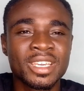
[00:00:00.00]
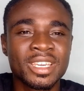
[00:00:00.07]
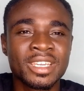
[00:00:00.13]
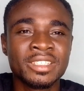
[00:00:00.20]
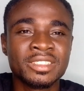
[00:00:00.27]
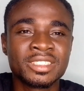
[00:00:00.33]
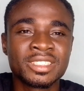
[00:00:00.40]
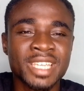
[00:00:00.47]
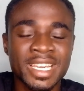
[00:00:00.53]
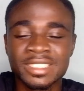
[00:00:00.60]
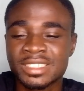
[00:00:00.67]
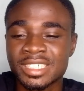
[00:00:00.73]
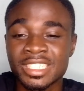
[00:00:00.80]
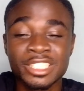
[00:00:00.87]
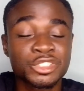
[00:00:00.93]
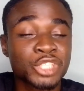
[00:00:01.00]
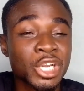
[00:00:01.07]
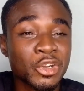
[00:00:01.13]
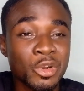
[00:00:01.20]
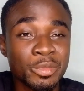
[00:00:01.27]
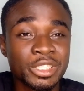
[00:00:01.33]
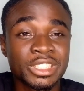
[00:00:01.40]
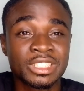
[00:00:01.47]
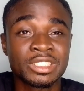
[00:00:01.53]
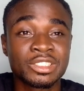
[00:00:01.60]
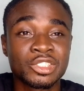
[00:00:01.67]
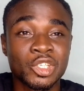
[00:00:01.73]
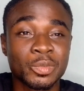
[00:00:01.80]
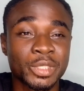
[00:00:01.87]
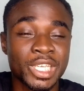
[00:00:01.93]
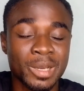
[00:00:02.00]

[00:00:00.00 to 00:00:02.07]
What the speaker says: Yes, Electoral Commission, the Omidi